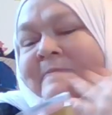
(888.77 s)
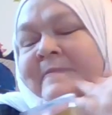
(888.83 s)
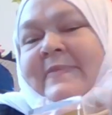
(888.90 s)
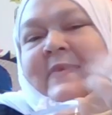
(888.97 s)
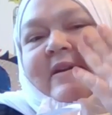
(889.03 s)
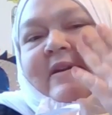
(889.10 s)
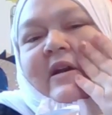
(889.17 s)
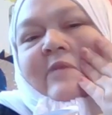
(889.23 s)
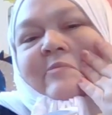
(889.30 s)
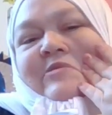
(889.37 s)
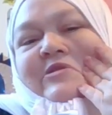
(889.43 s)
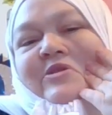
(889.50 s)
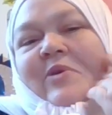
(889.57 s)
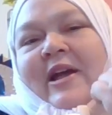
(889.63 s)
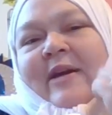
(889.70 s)
I'm so
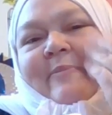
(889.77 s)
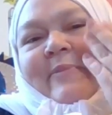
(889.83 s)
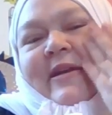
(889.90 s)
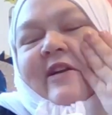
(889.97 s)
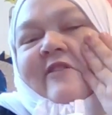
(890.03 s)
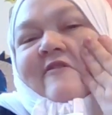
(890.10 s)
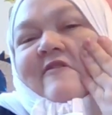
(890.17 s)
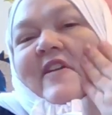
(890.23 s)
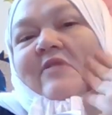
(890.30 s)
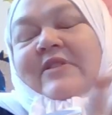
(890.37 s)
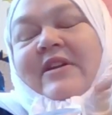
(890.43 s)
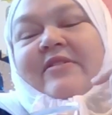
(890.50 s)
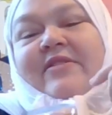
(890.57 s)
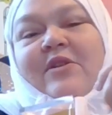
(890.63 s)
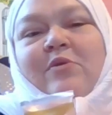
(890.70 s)
happy I found it.
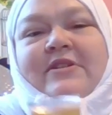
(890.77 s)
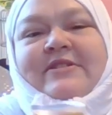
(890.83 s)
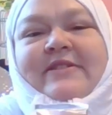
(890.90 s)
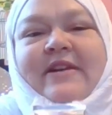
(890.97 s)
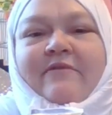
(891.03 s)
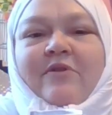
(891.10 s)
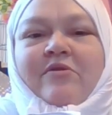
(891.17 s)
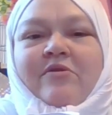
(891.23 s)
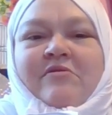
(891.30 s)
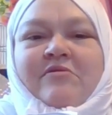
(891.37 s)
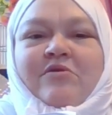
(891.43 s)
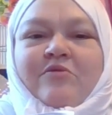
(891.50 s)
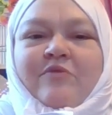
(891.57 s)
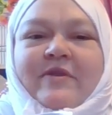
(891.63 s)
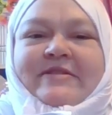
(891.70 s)
There were several new
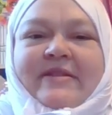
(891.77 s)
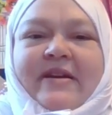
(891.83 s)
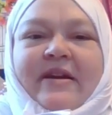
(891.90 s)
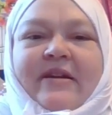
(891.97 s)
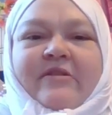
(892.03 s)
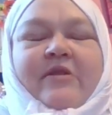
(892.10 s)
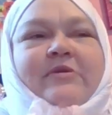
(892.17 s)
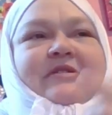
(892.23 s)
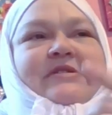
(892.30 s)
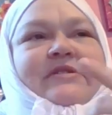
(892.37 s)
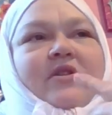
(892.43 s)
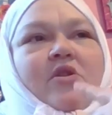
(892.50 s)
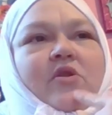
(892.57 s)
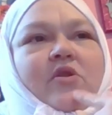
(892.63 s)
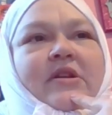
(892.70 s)
ones there. There was the
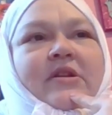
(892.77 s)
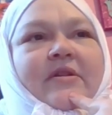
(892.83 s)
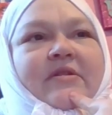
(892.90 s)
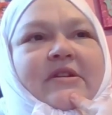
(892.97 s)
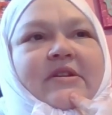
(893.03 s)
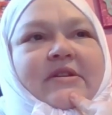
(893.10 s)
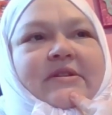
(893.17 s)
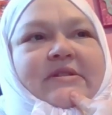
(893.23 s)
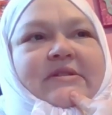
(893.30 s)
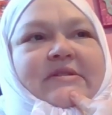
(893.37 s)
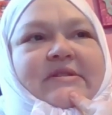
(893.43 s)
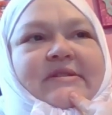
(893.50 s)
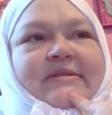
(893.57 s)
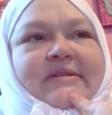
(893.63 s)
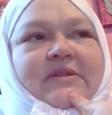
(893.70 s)
coconut sea
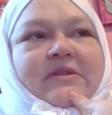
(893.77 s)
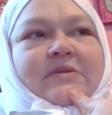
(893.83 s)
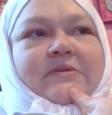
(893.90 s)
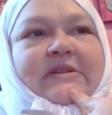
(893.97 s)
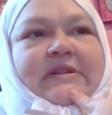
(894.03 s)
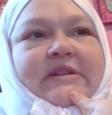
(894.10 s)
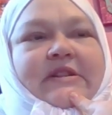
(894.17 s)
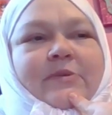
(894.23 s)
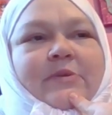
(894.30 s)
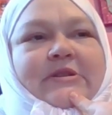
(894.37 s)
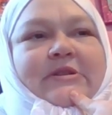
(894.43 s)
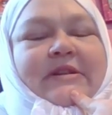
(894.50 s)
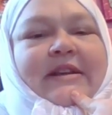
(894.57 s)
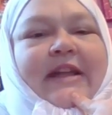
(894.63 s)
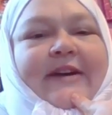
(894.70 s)
salt. There was the
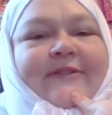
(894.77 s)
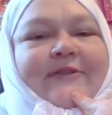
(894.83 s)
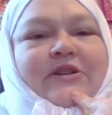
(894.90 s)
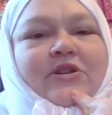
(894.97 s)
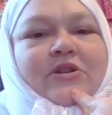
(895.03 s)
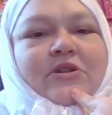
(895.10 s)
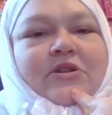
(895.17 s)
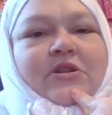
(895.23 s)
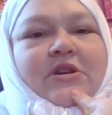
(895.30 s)
lavender.